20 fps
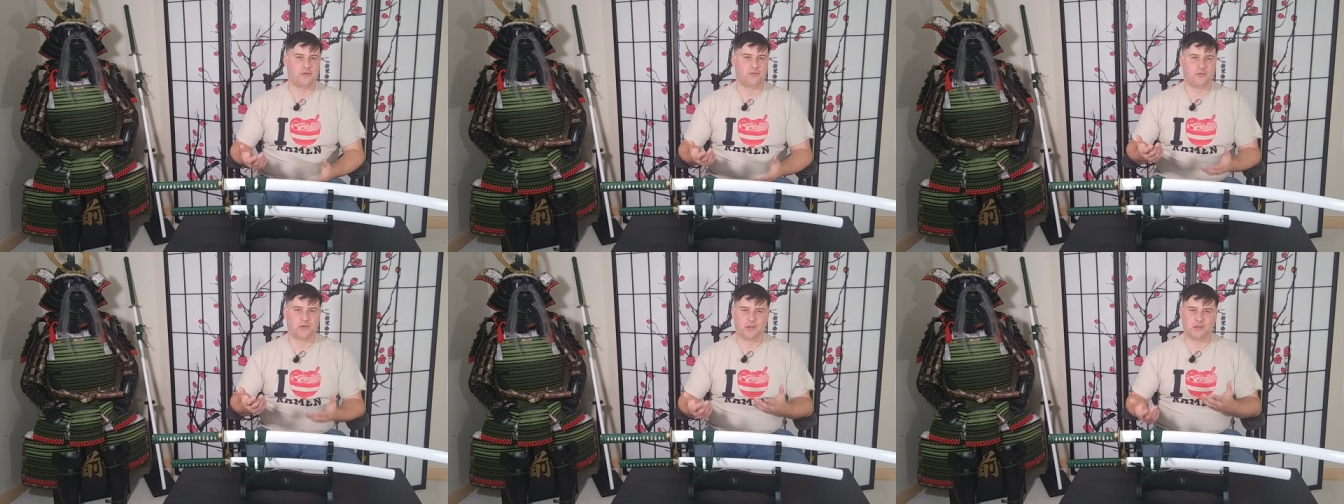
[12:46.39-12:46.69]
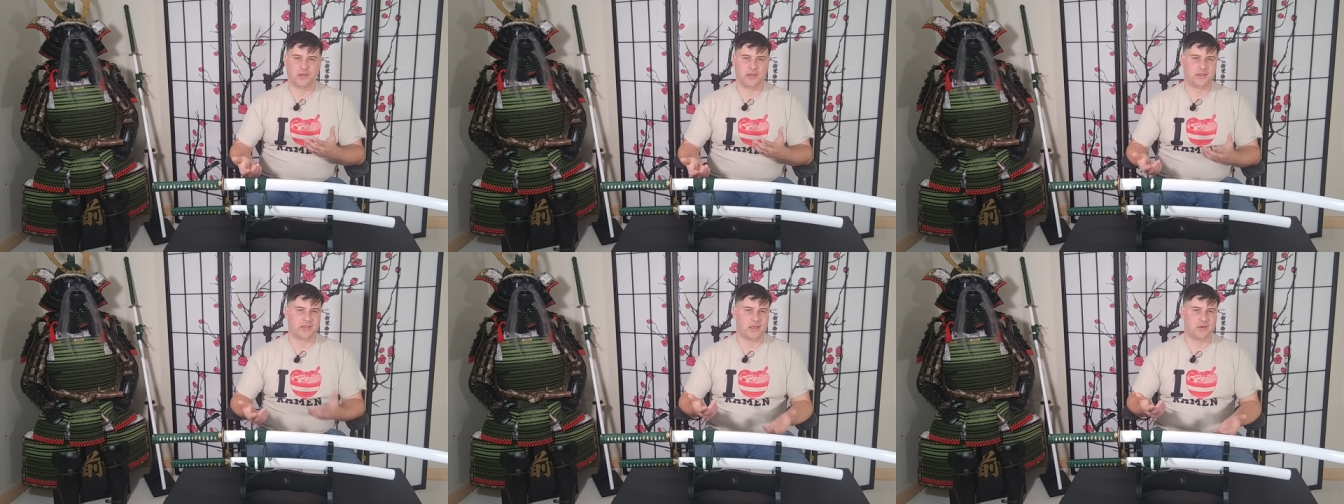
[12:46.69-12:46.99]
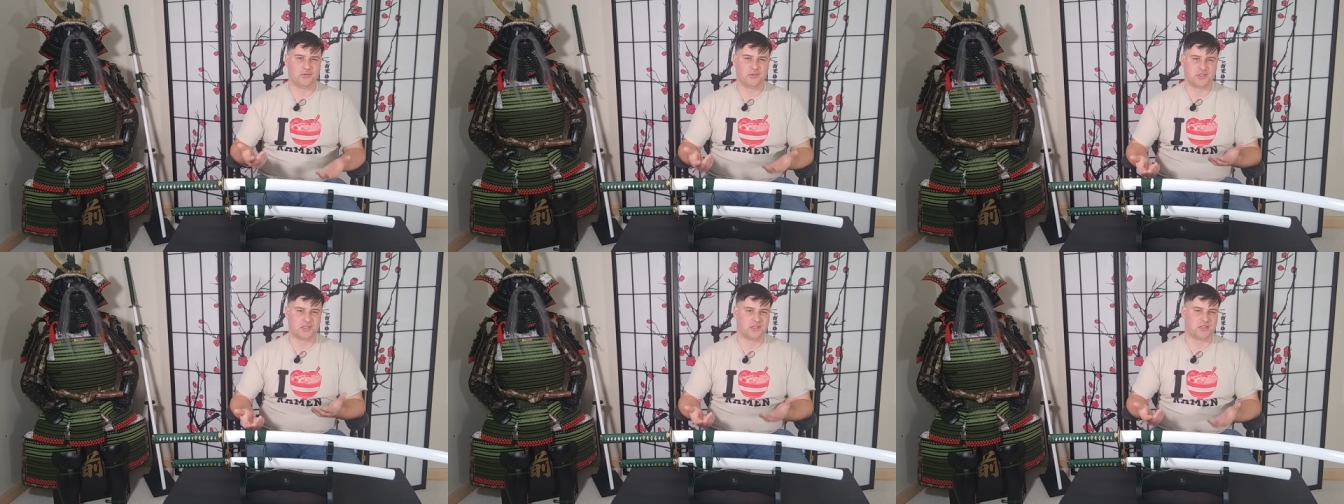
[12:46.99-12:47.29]
I felt like
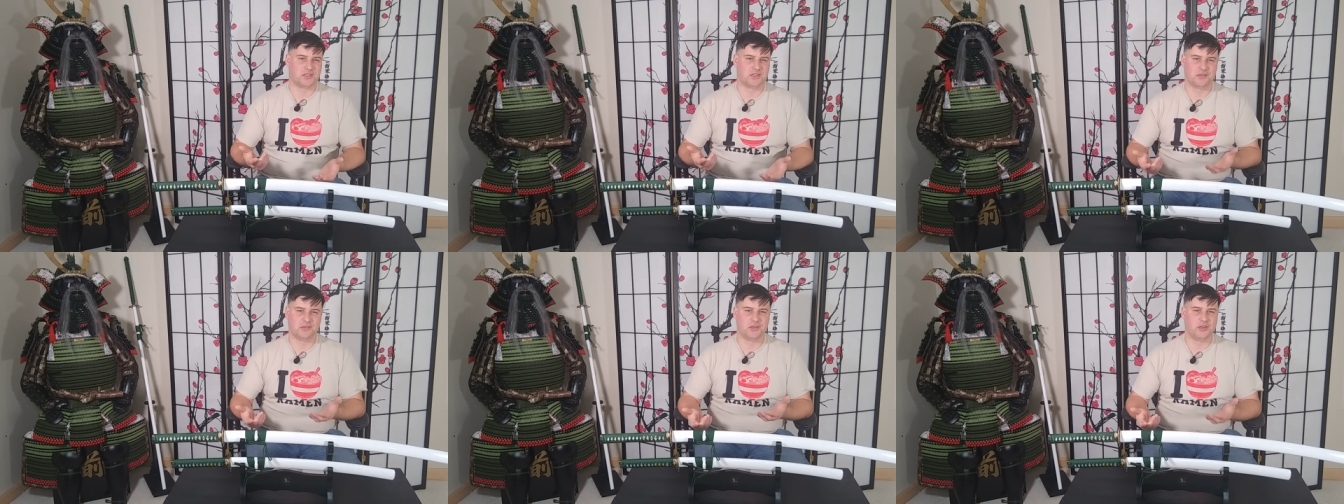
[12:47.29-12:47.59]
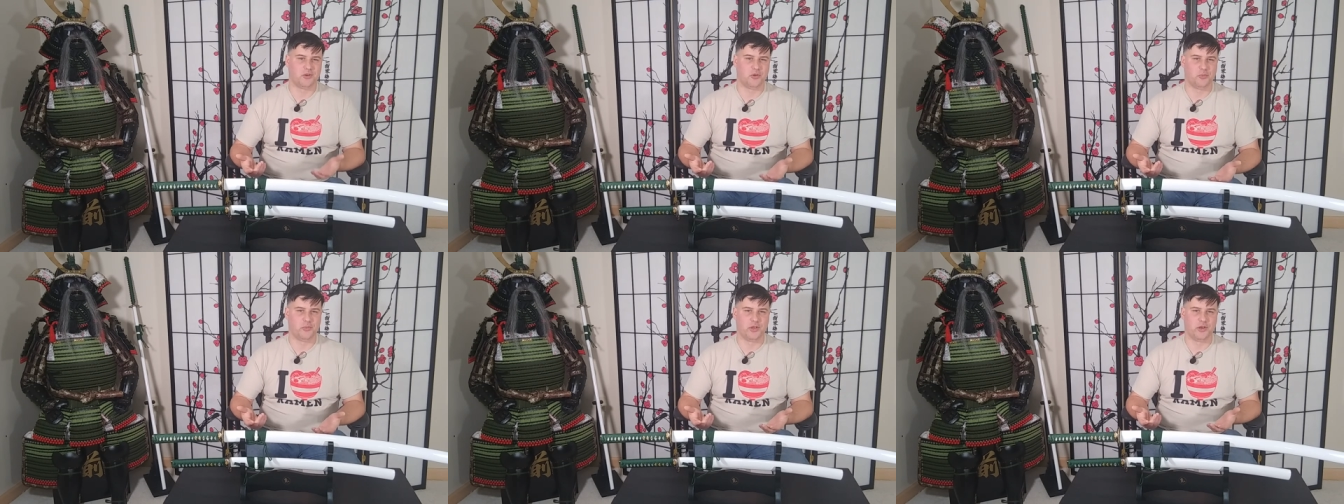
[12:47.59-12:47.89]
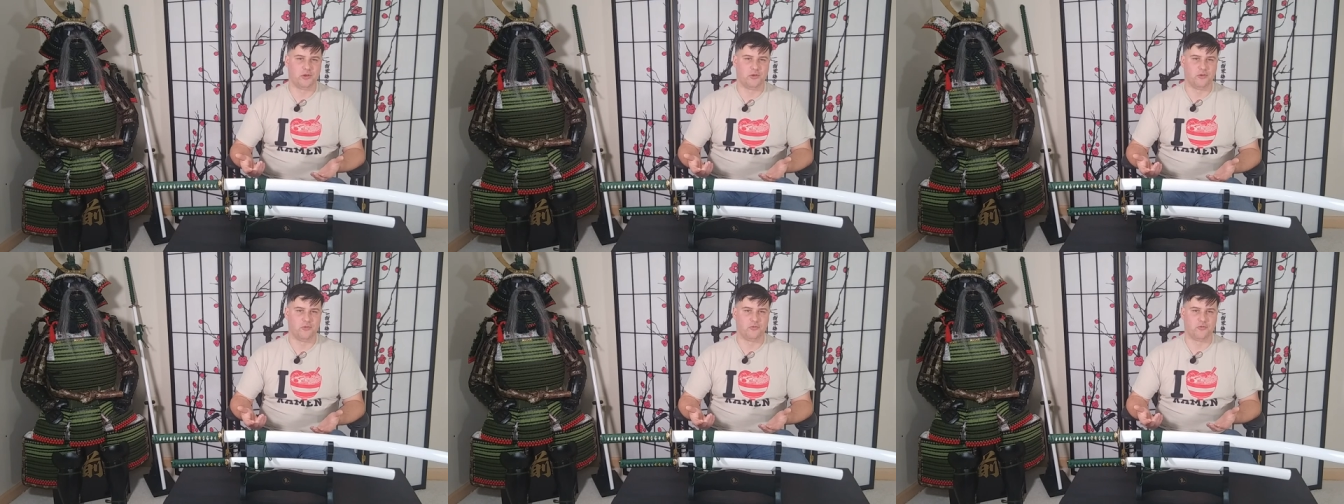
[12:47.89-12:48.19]
that was just a little
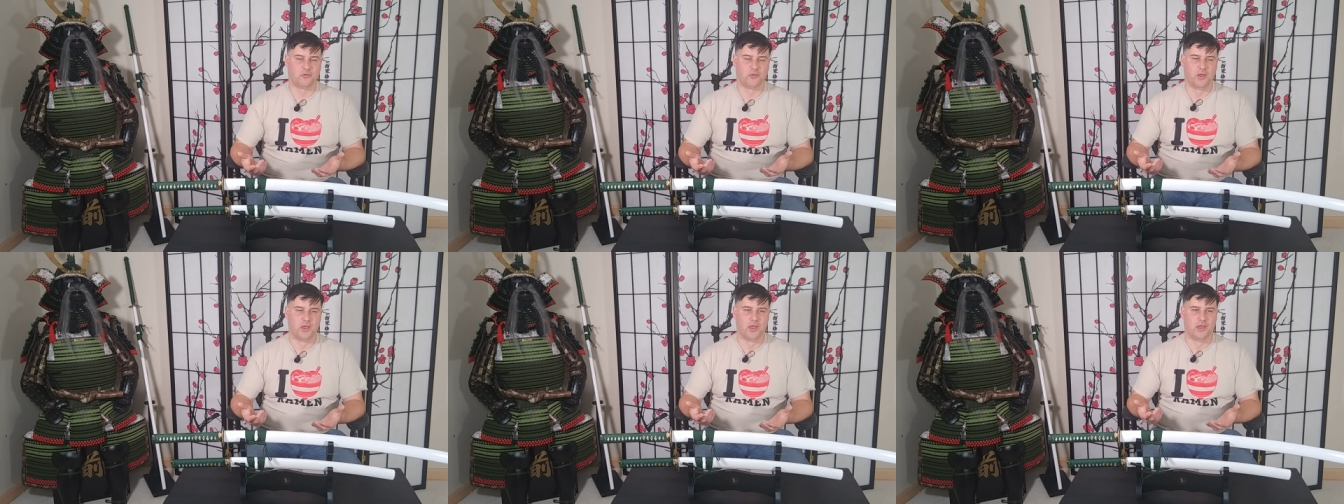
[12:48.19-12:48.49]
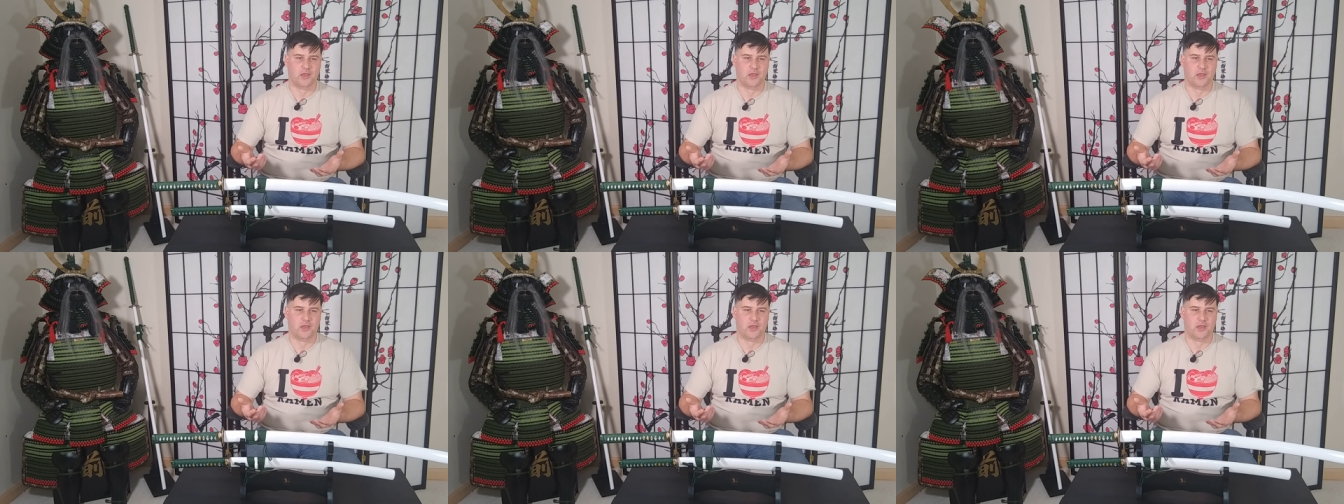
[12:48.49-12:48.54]
bit of